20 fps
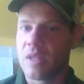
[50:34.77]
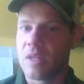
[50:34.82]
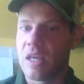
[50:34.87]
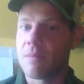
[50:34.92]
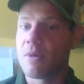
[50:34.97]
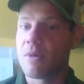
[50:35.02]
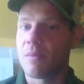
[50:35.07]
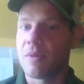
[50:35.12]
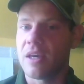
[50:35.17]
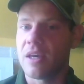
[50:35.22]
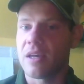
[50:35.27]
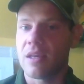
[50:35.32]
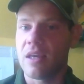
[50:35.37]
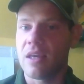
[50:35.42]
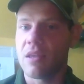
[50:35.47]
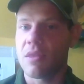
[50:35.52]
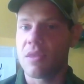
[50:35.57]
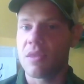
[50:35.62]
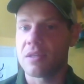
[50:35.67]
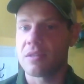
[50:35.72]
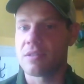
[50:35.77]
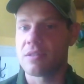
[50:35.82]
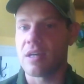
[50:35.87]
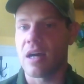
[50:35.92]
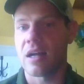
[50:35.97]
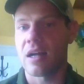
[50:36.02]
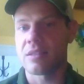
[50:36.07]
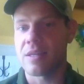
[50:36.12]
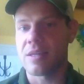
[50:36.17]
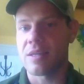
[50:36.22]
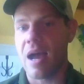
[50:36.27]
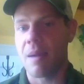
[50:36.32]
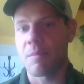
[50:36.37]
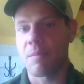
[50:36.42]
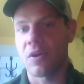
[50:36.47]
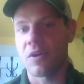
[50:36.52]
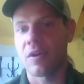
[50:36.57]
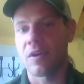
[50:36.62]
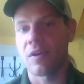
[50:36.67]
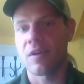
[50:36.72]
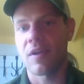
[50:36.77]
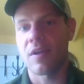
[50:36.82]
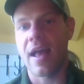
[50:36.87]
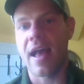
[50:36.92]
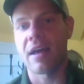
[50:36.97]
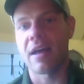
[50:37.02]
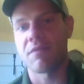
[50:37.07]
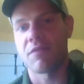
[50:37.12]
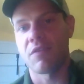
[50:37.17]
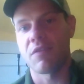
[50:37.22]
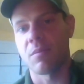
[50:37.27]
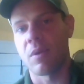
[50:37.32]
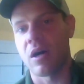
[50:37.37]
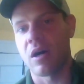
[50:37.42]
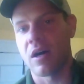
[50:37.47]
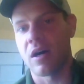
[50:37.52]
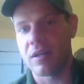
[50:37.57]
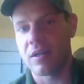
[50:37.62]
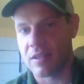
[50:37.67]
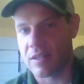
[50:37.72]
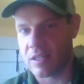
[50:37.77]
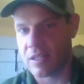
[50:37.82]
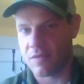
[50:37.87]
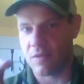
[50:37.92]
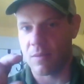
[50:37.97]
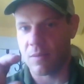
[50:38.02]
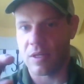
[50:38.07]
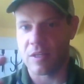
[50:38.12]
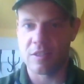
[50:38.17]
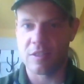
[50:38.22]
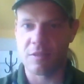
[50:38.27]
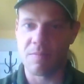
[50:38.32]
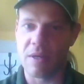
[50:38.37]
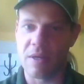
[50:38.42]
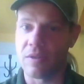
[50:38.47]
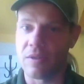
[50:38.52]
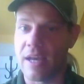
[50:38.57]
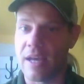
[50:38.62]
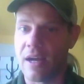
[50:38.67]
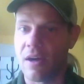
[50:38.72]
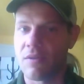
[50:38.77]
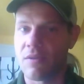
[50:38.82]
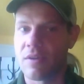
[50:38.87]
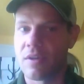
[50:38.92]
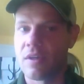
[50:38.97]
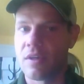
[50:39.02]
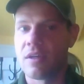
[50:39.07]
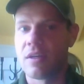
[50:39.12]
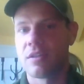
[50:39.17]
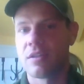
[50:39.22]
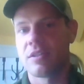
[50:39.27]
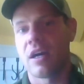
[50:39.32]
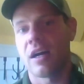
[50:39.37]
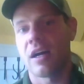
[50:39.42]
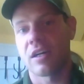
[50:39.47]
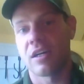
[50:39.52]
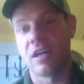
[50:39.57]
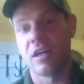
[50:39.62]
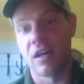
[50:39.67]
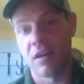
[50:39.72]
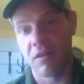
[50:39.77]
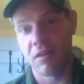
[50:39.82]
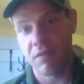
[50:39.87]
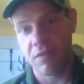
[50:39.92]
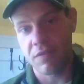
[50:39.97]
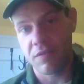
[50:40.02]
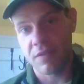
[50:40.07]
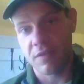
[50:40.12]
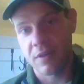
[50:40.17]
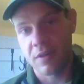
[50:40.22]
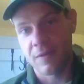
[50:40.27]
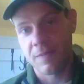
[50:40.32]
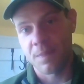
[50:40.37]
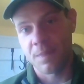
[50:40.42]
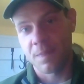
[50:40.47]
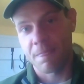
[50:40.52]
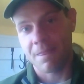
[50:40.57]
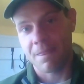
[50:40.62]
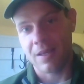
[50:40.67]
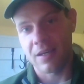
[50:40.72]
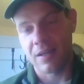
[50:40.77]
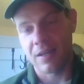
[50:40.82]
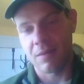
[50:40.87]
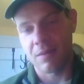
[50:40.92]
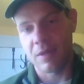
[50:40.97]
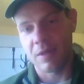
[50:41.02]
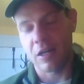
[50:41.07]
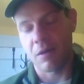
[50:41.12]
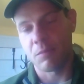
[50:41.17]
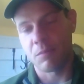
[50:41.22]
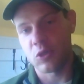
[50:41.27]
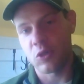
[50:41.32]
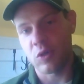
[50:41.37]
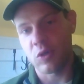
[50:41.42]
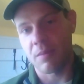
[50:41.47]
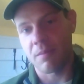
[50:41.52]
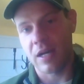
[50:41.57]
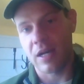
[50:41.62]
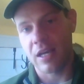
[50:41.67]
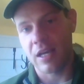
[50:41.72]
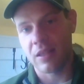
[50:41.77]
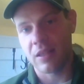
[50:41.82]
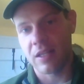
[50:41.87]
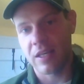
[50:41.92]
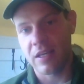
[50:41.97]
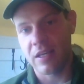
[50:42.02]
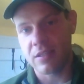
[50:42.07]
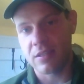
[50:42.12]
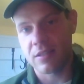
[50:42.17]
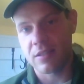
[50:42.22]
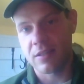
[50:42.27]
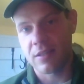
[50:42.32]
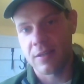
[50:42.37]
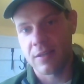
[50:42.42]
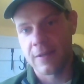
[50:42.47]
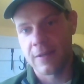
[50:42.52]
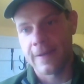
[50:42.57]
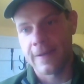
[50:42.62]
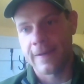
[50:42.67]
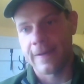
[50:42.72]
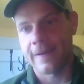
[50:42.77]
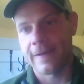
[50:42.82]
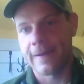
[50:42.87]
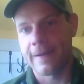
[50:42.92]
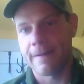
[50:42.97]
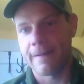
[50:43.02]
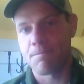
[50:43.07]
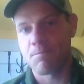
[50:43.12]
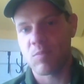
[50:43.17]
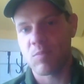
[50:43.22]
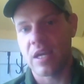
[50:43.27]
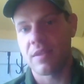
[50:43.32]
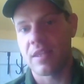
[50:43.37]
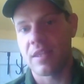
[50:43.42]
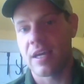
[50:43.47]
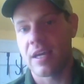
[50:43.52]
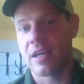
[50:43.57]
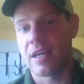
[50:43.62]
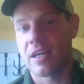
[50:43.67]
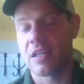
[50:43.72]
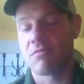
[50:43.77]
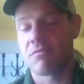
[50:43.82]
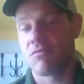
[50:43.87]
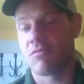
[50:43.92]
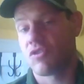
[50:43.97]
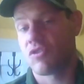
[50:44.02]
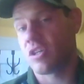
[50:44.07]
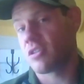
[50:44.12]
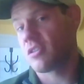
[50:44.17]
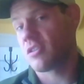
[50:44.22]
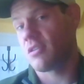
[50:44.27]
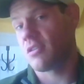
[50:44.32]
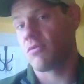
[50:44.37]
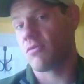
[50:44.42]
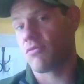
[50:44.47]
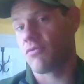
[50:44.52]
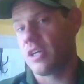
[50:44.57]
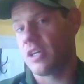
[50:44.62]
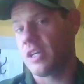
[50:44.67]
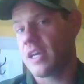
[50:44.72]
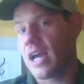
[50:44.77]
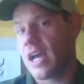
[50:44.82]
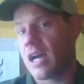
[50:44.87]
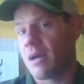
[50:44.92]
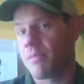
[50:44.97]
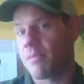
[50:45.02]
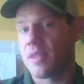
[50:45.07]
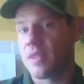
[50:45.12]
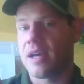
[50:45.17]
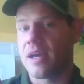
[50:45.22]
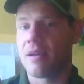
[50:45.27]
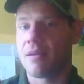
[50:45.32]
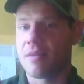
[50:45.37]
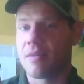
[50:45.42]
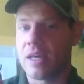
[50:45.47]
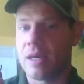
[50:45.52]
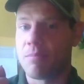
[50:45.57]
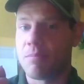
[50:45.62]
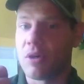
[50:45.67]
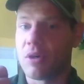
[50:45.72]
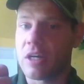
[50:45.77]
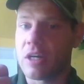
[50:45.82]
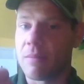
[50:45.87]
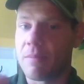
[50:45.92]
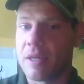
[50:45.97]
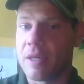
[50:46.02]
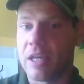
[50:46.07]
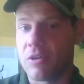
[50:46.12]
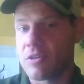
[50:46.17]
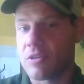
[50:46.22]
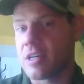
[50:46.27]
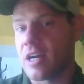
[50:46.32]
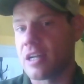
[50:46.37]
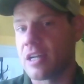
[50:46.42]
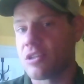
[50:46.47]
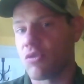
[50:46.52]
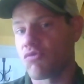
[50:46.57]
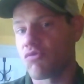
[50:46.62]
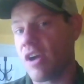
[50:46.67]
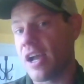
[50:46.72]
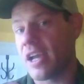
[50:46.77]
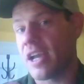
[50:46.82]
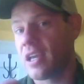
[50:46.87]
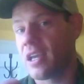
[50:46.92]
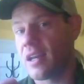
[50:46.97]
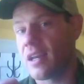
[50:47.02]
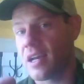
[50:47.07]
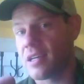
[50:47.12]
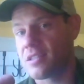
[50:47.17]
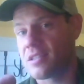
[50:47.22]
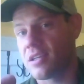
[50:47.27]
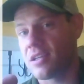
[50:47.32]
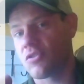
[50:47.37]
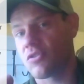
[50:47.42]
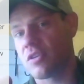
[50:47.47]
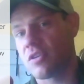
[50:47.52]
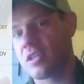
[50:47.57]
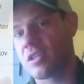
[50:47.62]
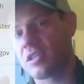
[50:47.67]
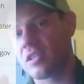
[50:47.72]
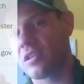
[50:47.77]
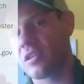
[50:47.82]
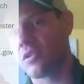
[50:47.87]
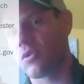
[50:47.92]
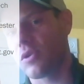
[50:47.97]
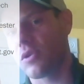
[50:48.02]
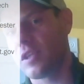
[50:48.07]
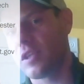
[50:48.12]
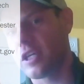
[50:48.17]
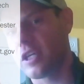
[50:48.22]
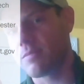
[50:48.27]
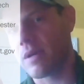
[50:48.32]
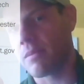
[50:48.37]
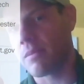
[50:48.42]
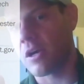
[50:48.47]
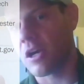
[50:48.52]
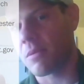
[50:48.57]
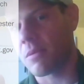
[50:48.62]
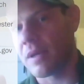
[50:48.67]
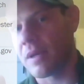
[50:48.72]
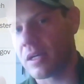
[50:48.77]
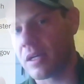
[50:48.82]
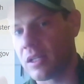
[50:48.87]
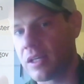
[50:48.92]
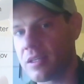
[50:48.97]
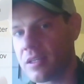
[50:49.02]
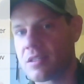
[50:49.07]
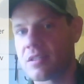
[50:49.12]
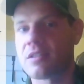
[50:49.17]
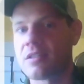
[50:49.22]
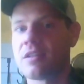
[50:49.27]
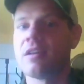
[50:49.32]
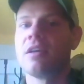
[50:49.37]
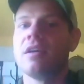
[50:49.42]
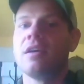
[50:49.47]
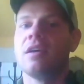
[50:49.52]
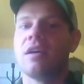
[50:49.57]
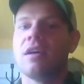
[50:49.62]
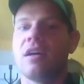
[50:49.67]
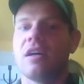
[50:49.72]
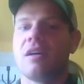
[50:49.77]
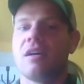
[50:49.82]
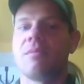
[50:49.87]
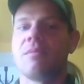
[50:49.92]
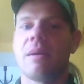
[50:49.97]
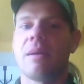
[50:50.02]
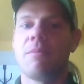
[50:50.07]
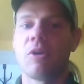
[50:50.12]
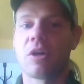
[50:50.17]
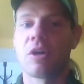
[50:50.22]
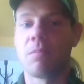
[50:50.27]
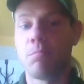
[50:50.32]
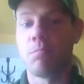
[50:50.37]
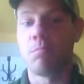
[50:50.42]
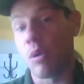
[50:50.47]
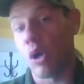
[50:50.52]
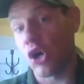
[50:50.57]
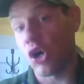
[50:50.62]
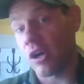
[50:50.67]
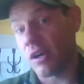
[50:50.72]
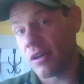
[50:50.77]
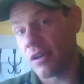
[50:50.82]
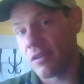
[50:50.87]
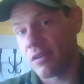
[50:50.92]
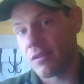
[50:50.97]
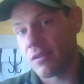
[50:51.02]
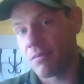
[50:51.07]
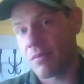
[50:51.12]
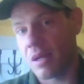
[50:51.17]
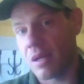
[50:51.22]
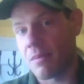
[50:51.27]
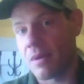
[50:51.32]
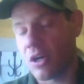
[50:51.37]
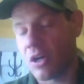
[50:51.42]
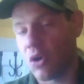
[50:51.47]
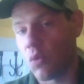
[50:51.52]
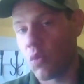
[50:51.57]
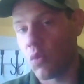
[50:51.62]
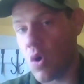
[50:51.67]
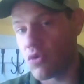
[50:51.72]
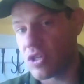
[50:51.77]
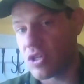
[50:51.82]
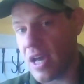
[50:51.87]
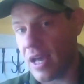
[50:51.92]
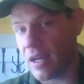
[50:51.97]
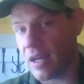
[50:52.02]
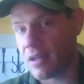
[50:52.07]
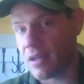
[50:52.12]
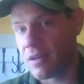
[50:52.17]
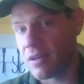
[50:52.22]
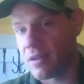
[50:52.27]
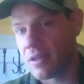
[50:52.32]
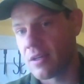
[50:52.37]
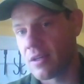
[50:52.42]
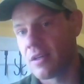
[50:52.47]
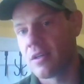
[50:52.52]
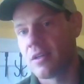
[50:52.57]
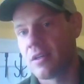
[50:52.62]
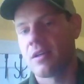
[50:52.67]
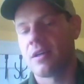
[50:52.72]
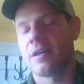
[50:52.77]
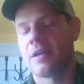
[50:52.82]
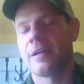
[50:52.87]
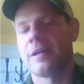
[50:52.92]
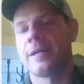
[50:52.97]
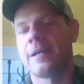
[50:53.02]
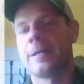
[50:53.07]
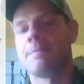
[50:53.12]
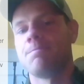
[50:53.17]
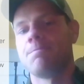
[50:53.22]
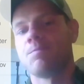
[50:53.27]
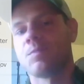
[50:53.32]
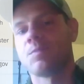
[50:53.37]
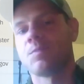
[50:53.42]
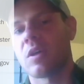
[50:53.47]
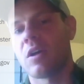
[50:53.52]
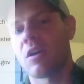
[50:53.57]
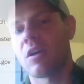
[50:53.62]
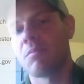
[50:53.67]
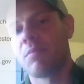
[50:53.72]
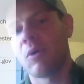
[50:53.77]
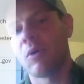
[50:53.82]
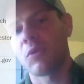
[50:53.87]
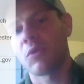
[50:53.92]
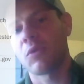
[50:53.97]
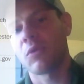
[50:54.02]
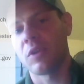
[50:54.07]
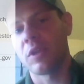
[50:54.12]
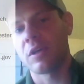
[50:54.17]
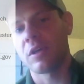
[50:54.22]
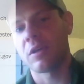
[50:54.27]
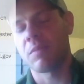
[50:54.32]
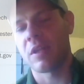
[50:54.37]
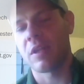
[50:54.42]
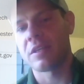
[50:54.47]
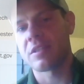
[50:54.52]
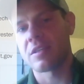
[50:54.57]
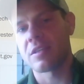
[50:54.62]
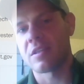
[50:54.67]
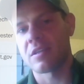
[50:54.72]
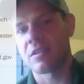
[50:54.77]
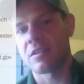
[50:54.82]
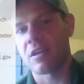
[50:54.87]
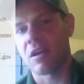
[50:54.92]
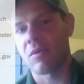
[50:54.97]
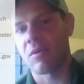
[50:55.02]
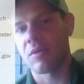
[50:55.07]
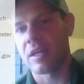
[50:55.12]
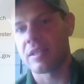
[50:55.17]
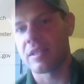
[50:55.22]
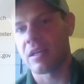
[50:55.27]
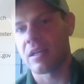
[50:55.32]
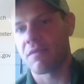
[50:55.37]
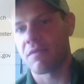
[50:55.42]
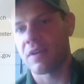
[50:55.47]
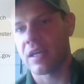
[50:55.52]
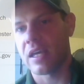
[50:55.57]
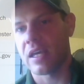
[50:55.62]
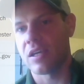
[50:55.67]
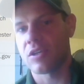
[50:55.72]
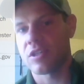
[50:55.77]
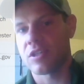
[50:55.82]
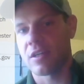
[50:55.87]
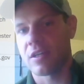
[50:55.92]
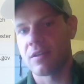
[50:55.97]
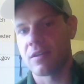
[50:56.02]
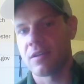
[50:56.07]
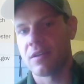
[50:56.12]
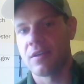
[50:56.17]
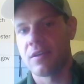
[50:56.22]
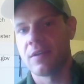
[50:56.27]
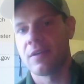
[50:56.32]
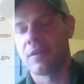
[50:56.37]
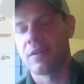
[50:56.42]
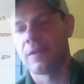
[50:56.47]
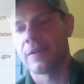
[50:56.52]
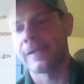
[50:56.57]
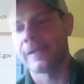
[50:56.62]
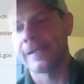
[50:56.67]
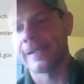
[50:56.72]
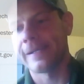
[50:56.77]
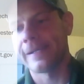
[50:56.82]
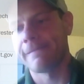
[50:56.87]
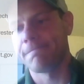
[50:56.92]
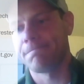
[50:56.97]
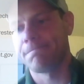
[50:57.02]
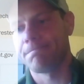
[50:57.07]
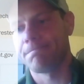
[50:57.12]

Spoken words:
Email me at ethan.tapper@Vermont, and that's Vermont spelled out, .gov. And I'll put you on my list. And then just to recap that book, A Beginner's Guide to Recognizing Trees in the Northeast by Mark Mikolas, that book Bark by Michael Wotek, are both really good places to start with identification. Yeah.